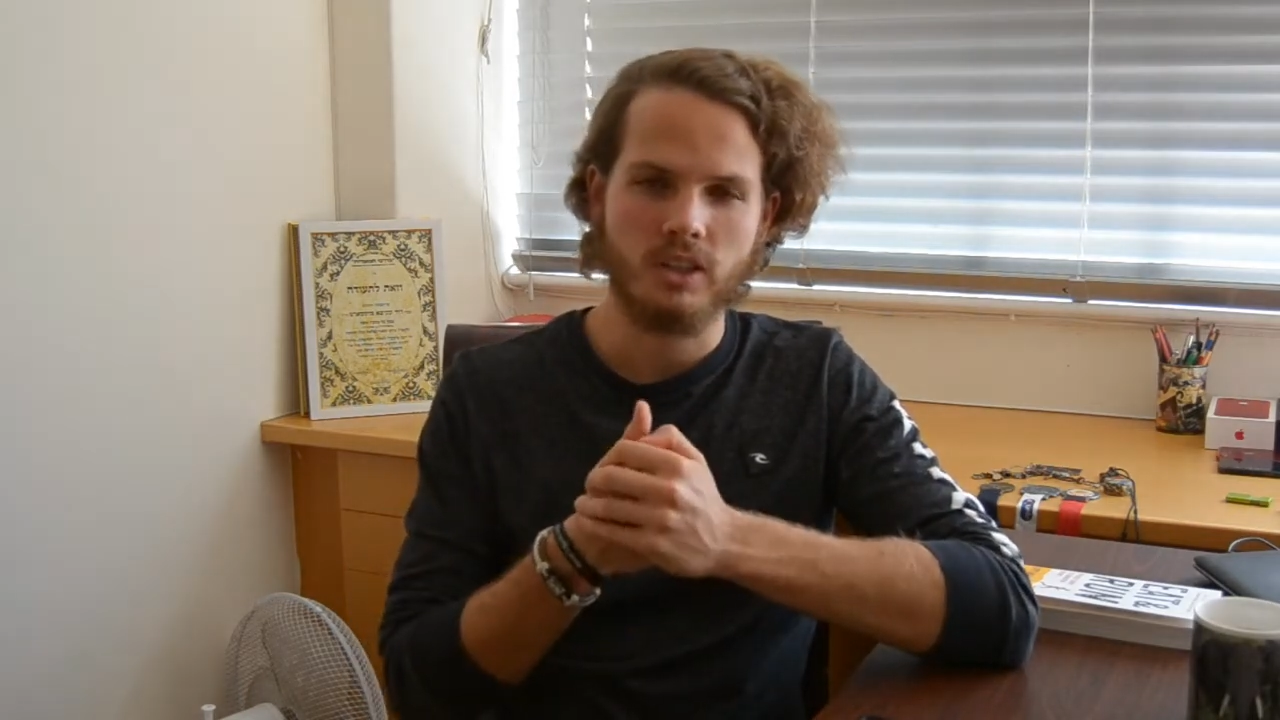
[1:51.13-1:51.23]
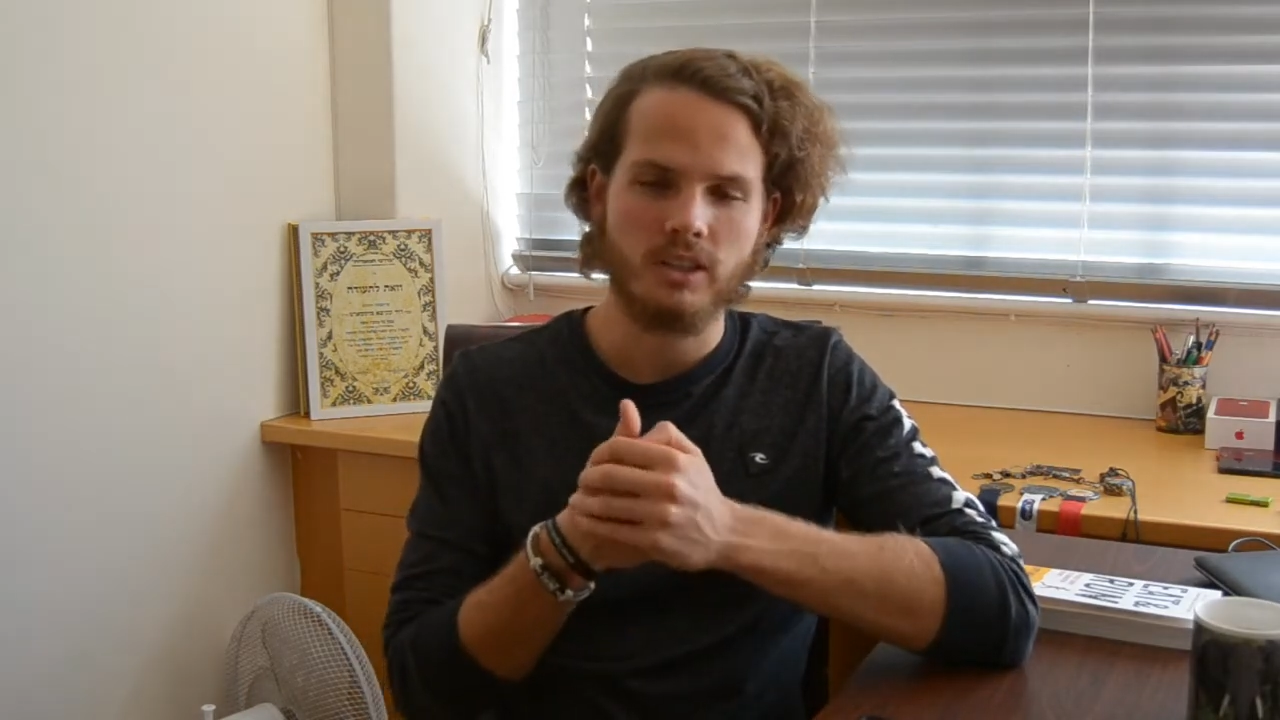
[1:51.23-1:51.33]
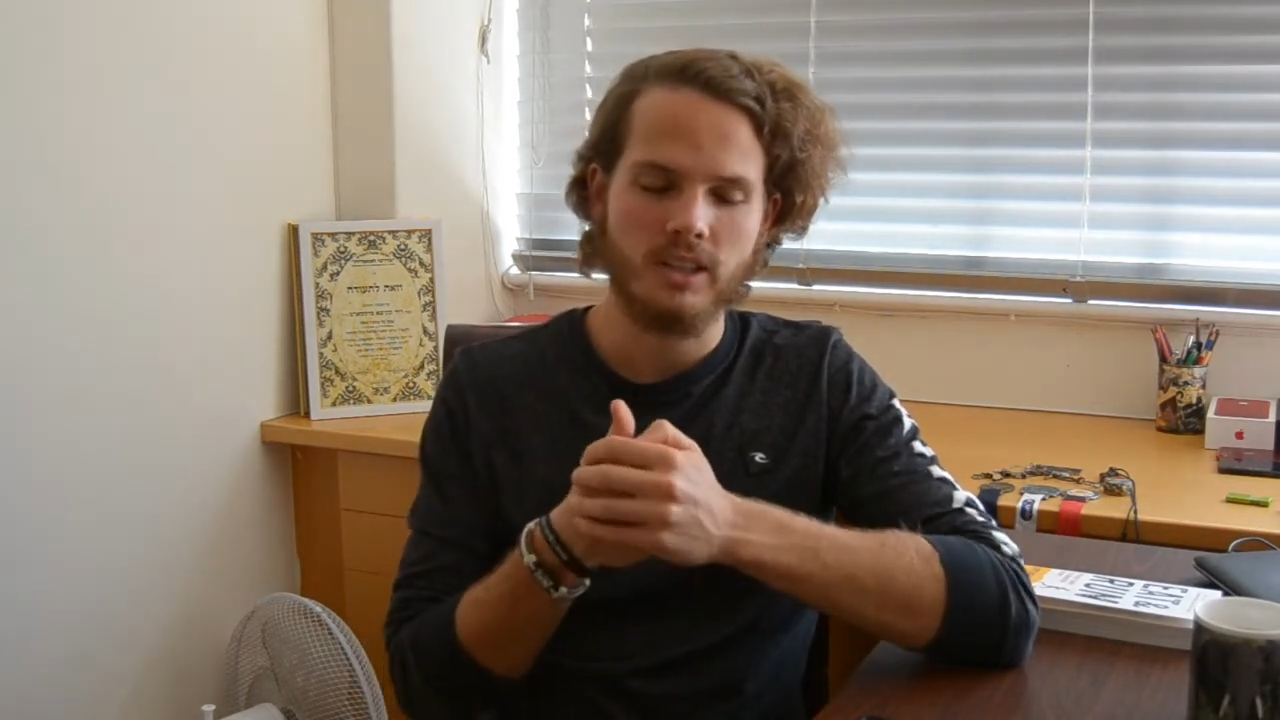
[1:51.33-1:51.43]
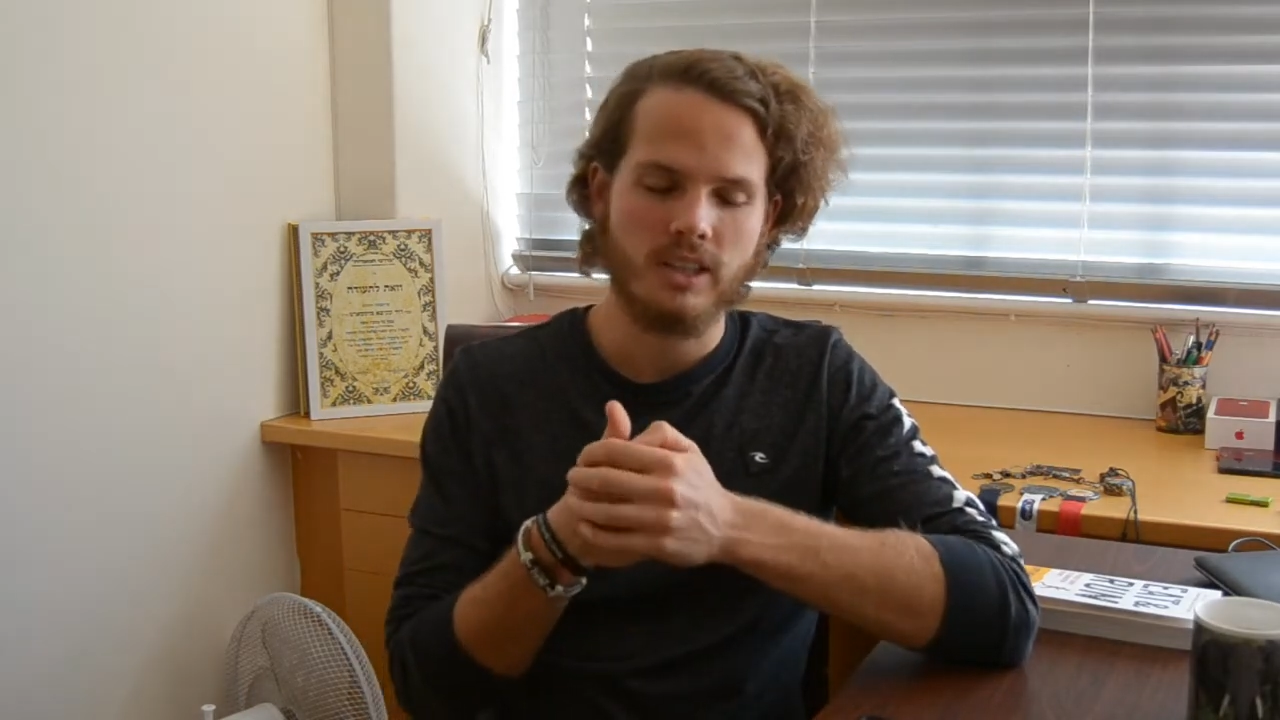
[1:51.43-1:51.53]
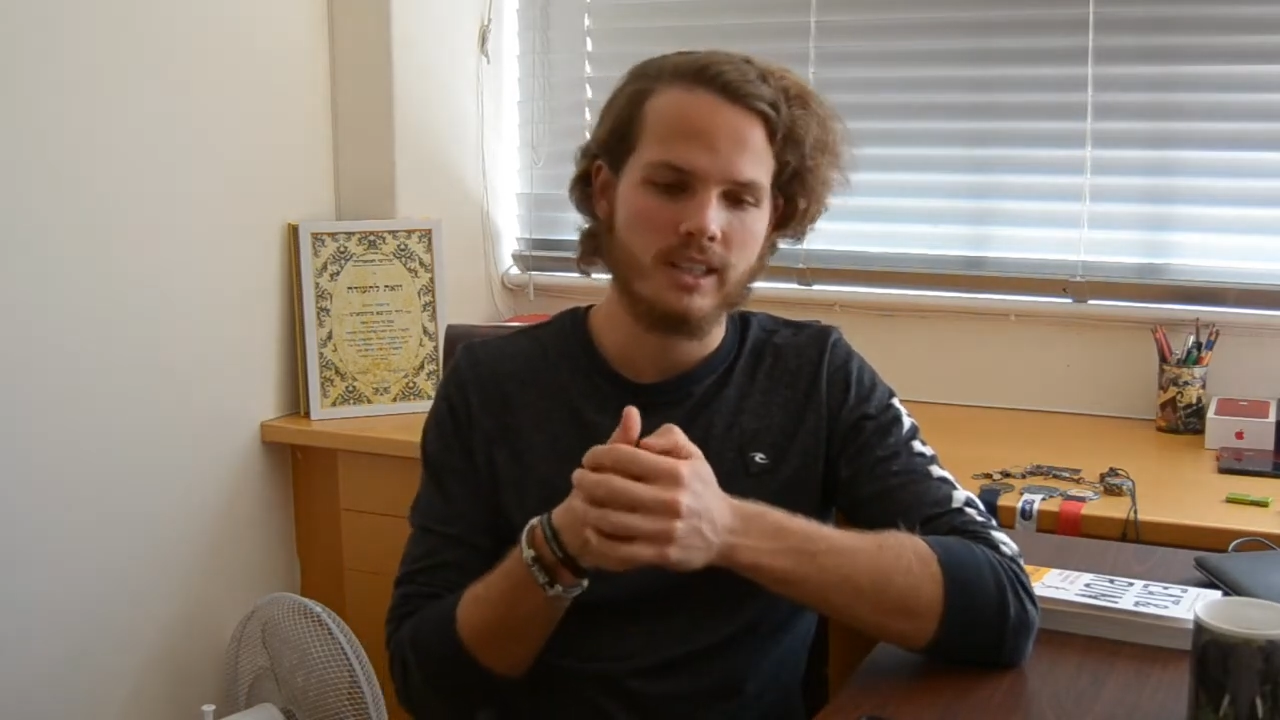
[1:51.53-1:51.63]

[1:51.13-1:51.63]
is